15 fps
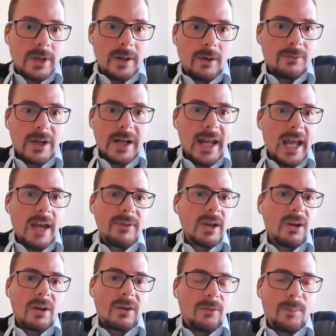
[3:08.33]
They're not really
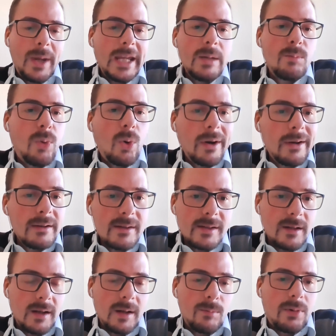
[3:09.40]
having a lot of pain
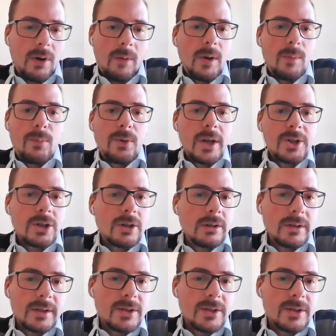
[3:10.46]
points and problem pressure.